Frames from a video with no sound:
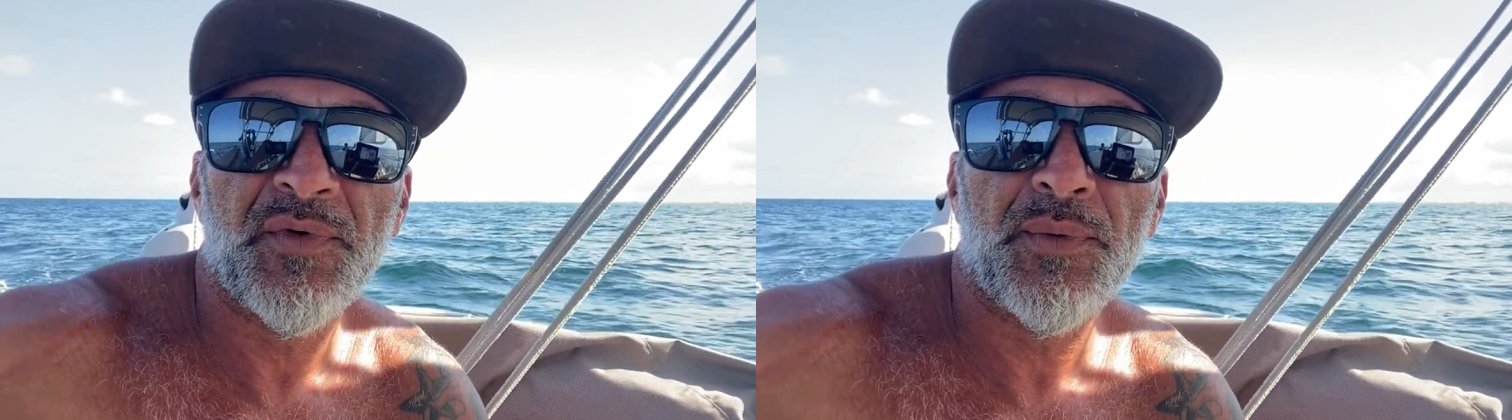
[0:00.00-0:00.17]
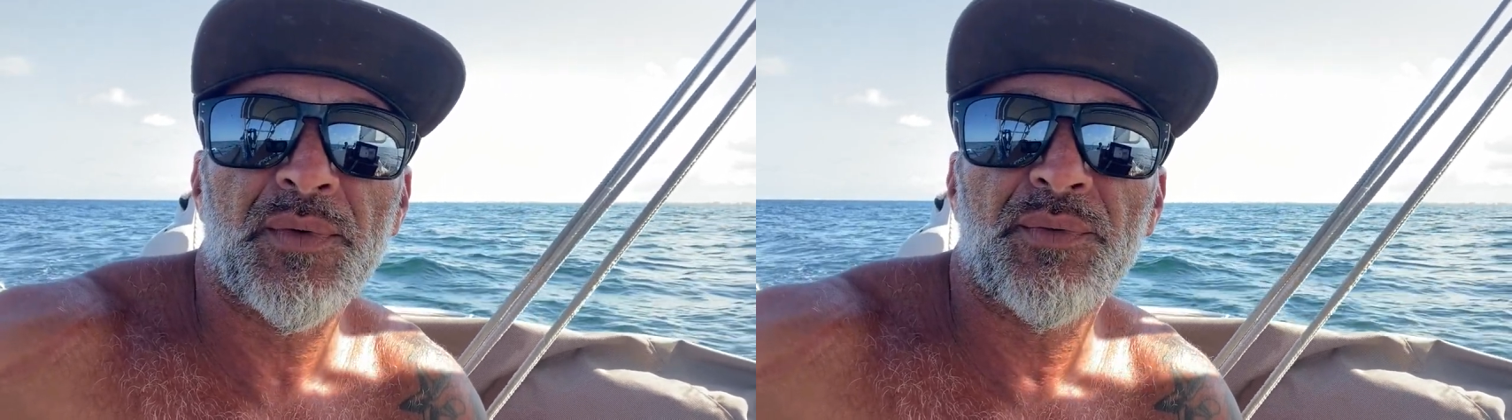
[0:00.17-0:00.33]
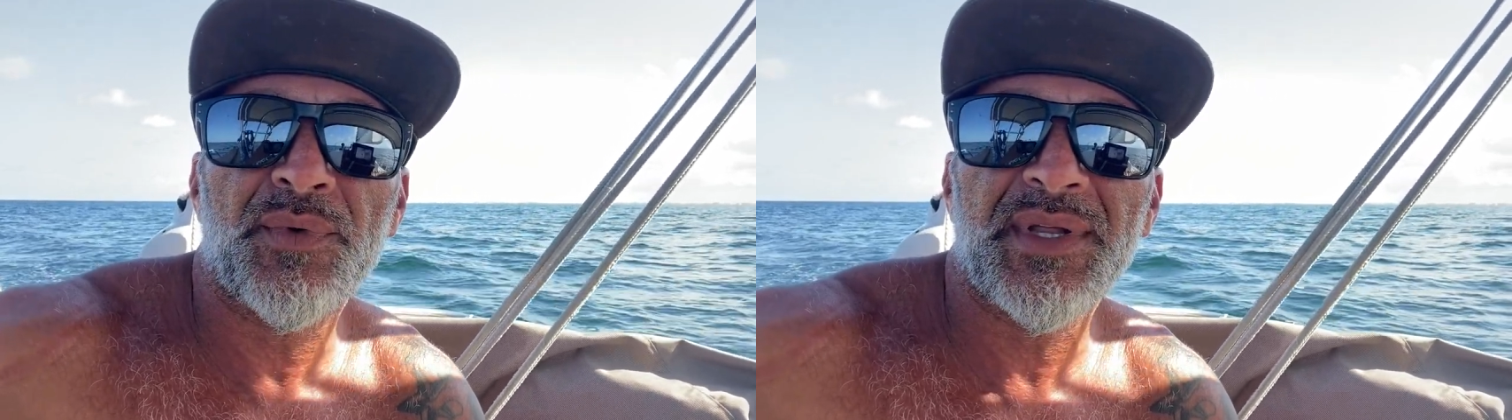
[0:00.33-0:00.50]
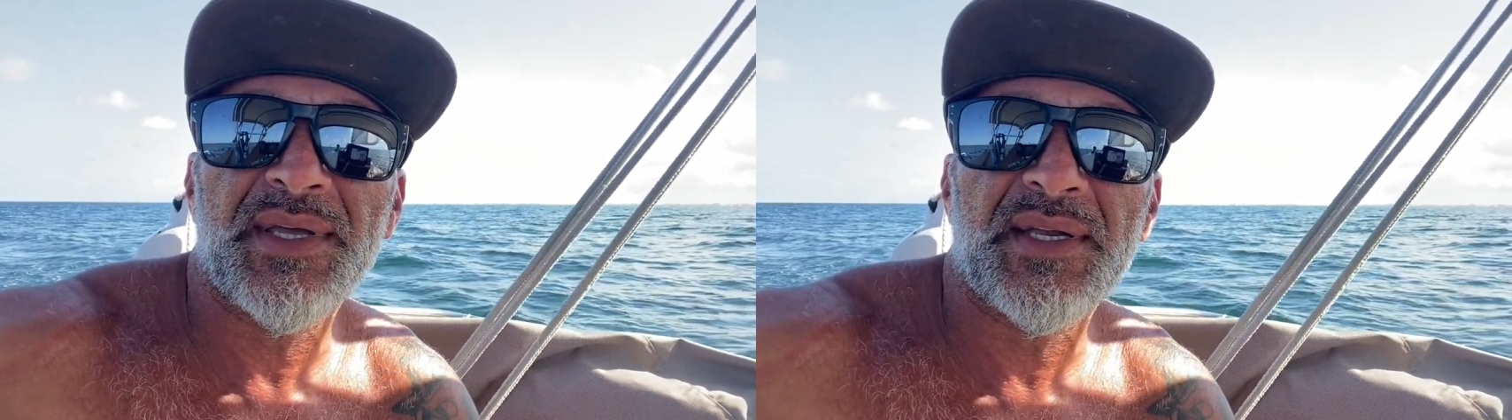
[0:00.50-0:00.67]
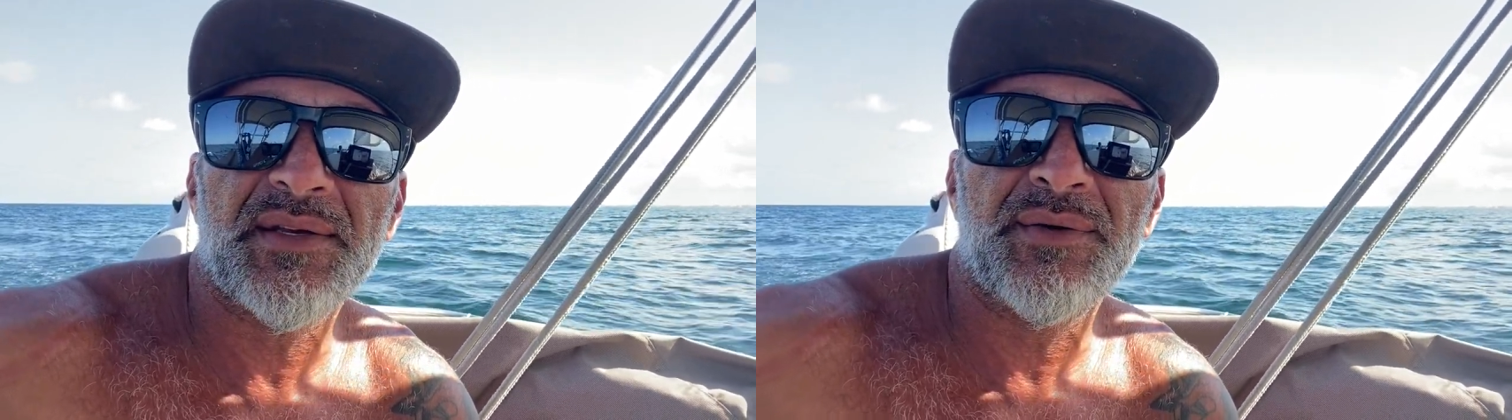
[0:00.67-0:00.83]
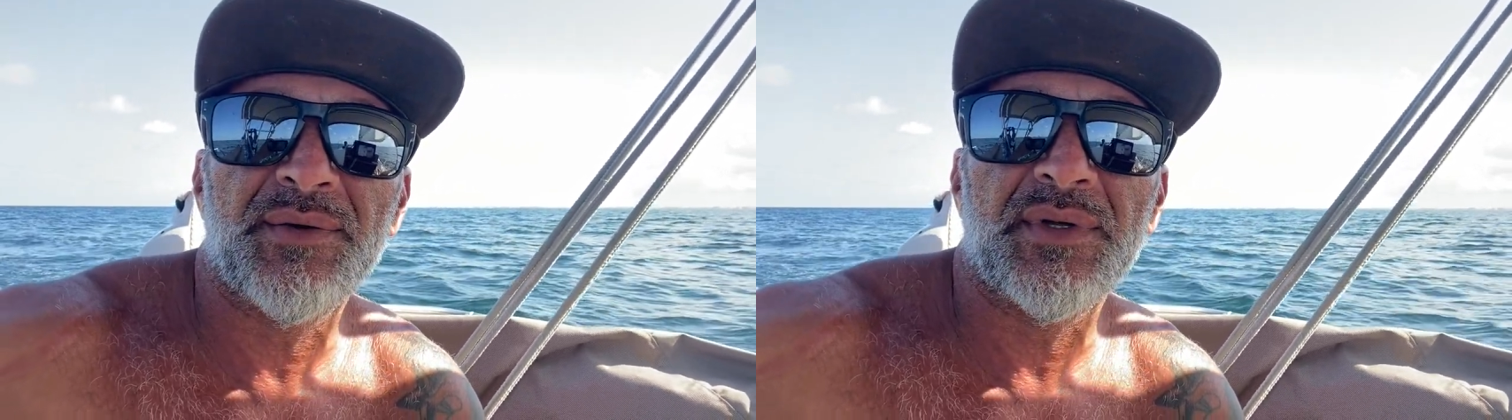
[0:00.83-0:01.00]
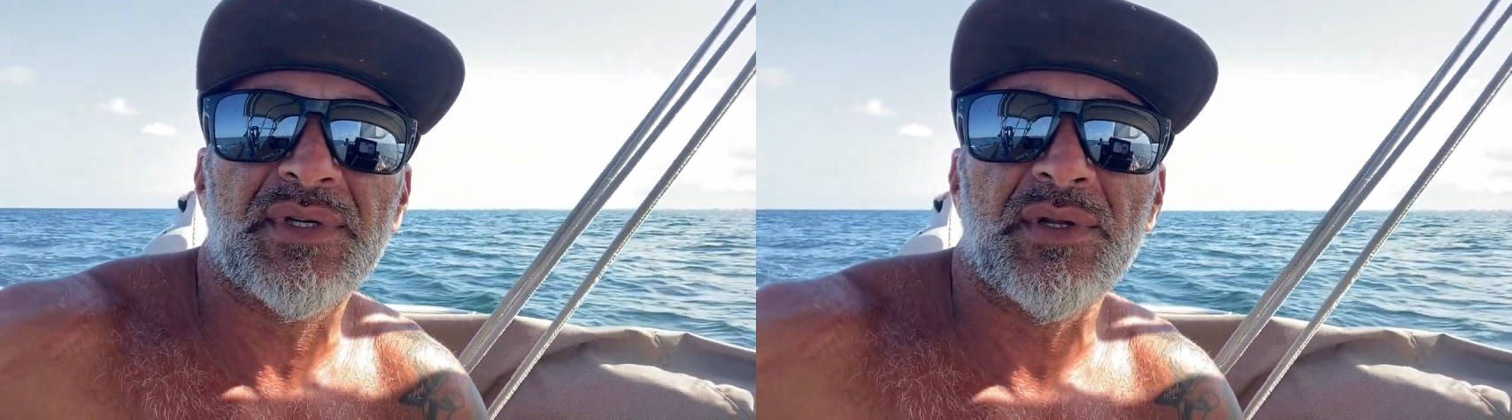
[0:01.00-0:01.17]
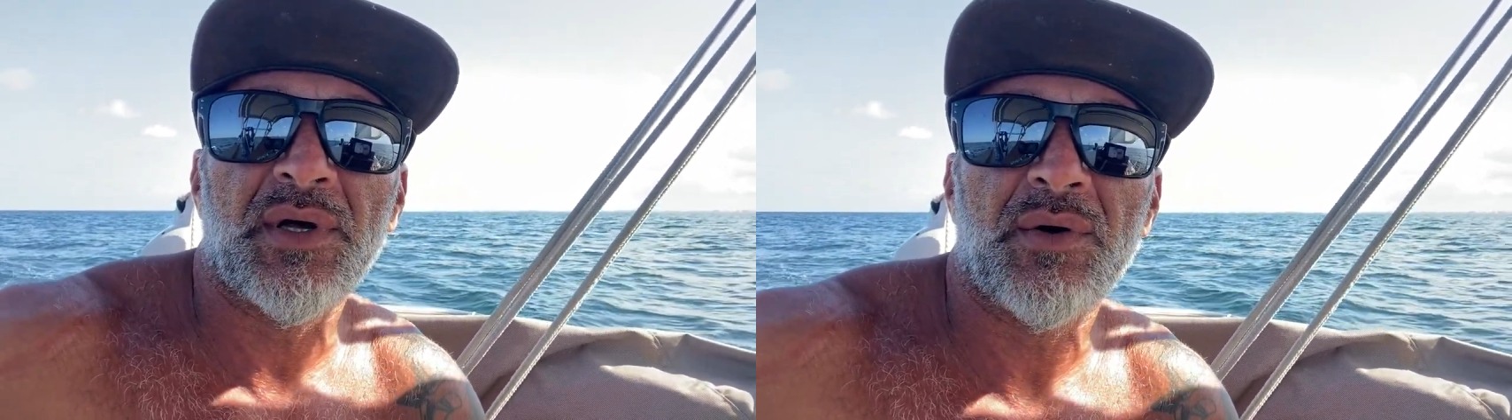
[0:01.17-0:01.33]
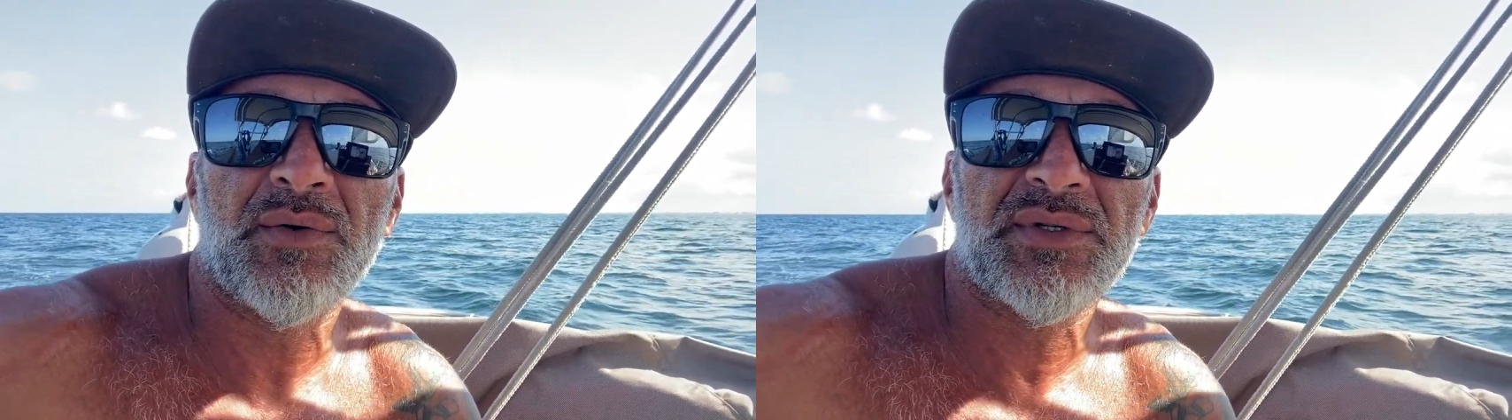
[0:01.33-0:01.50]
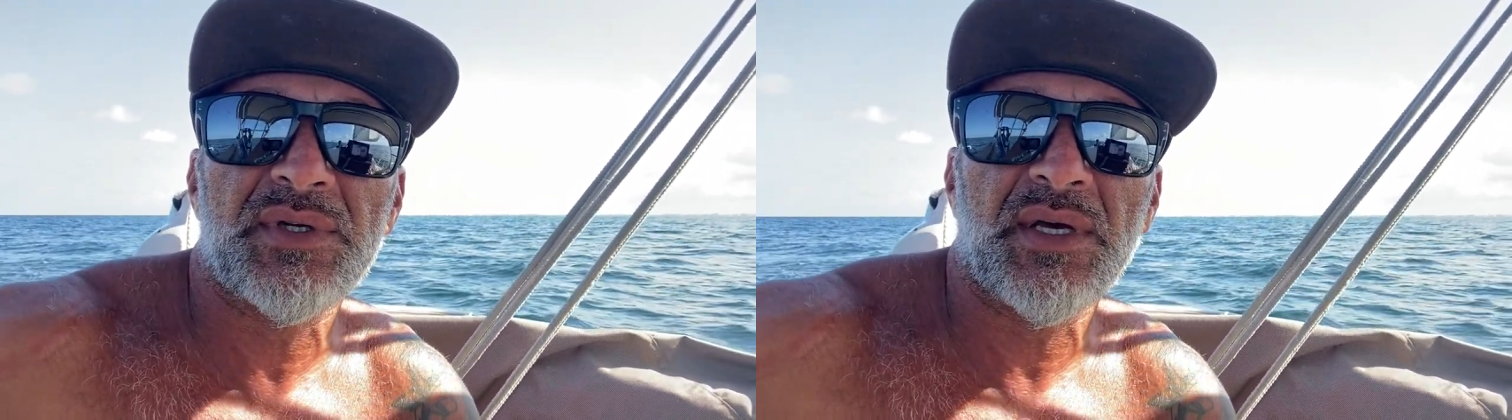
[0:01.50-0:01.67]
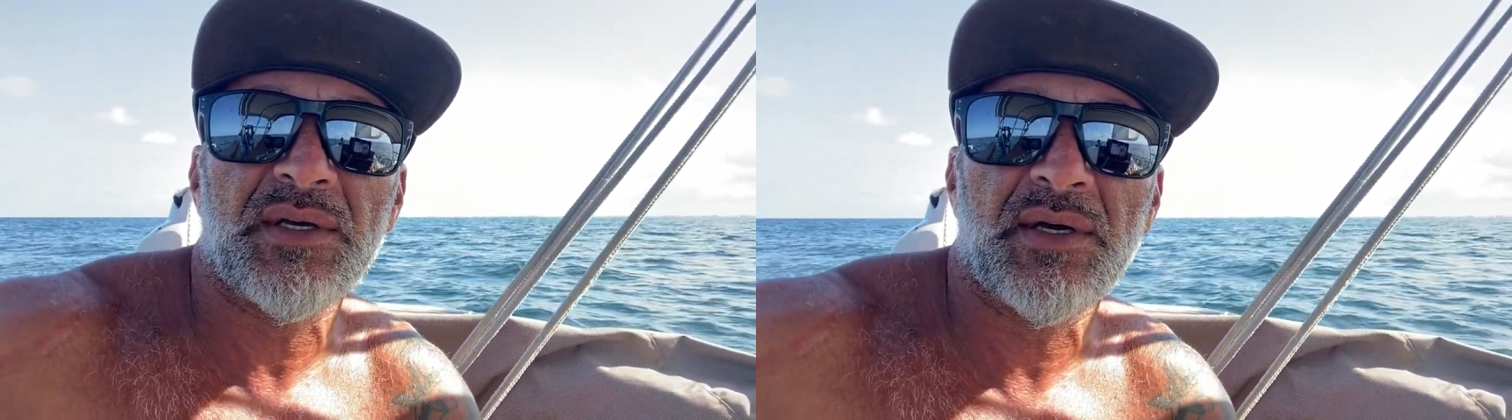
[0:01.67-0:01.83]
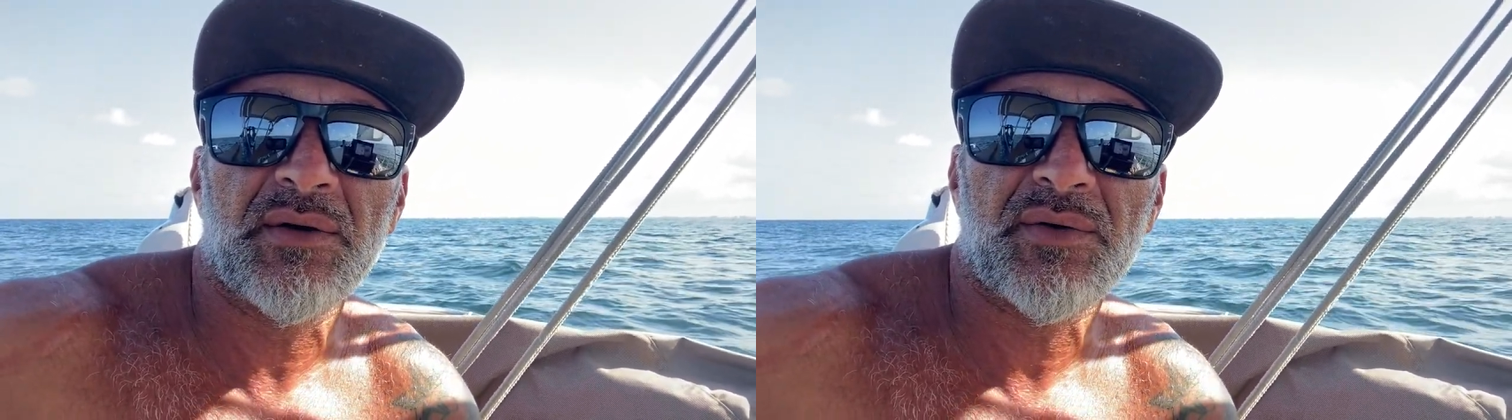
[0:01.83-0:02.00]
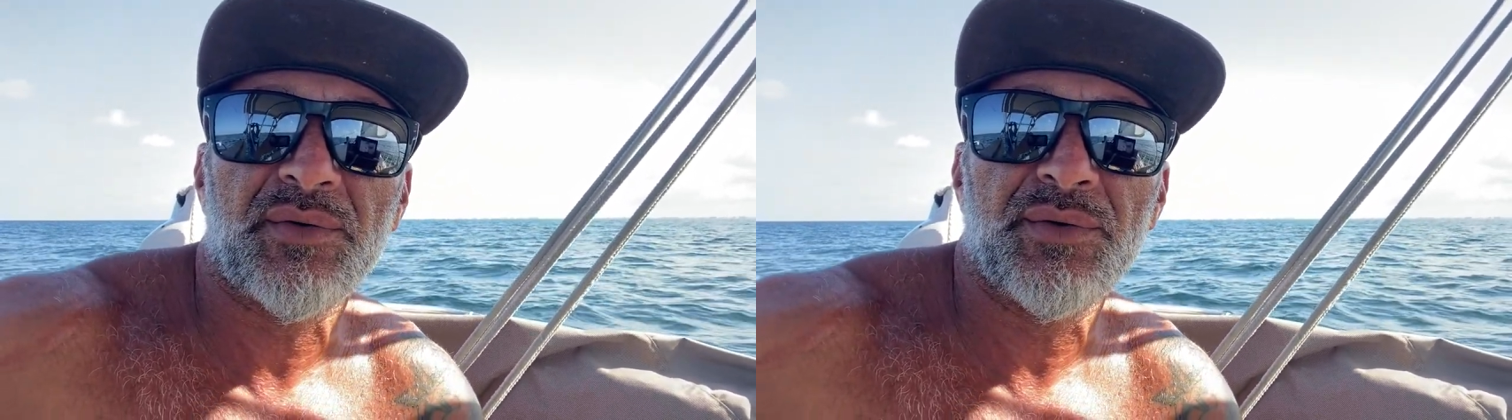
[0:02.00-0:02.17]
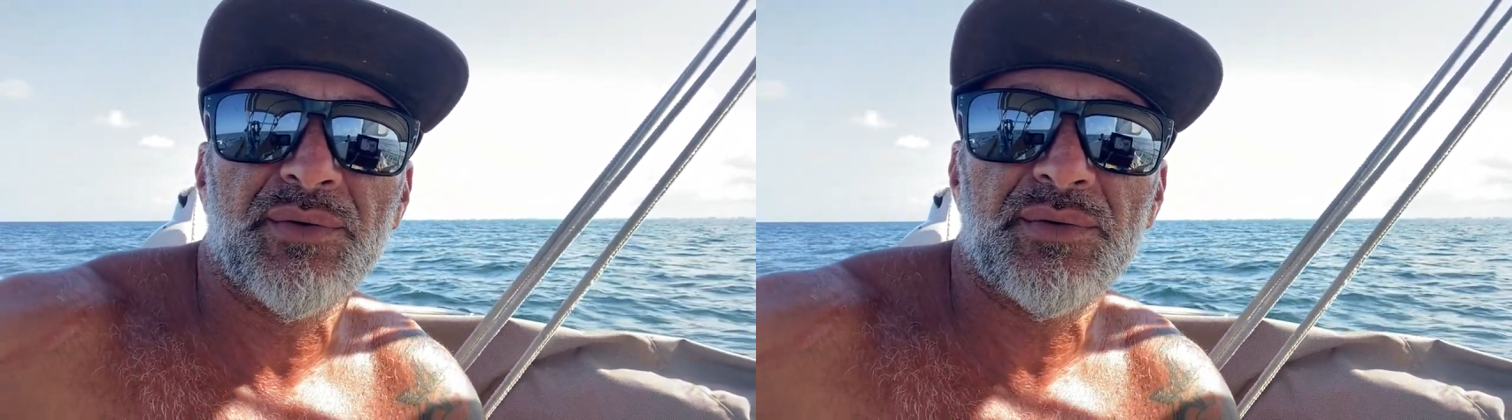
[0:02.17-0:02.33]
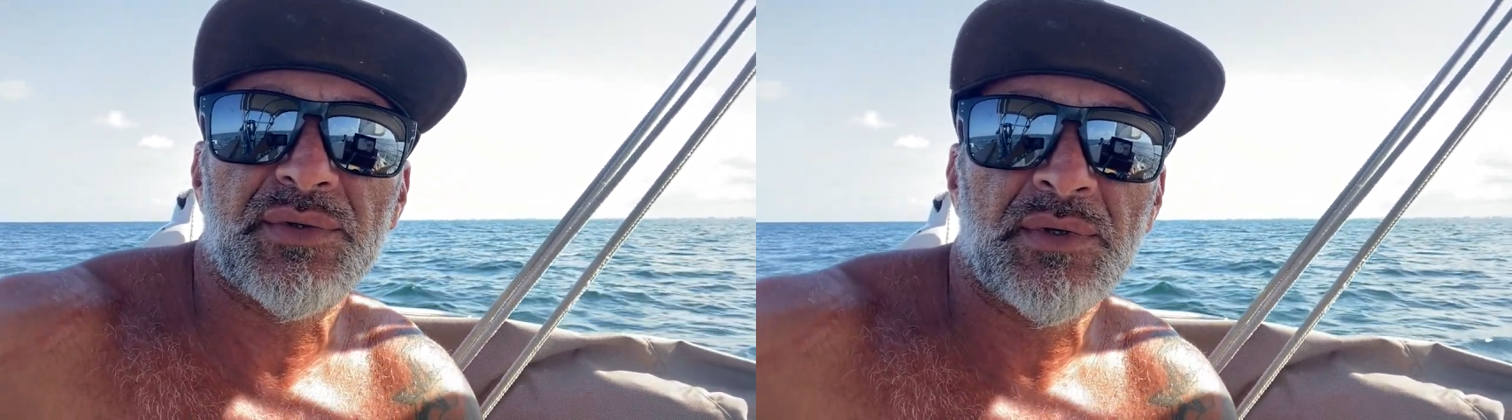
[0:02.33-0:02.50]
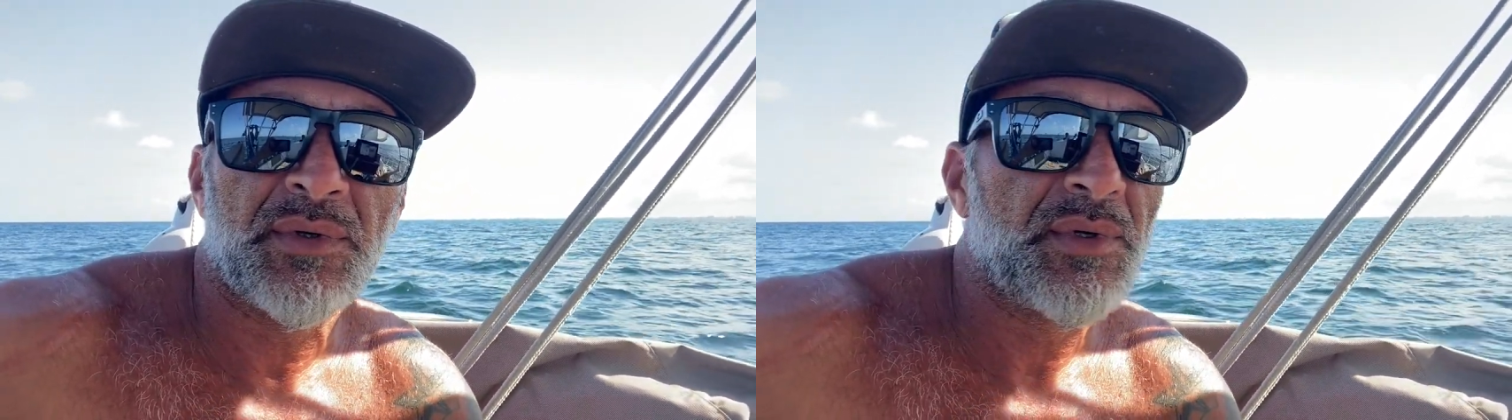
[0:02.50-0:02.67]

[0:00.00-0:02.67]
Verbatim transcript: we really got to do this long shakedown cruise.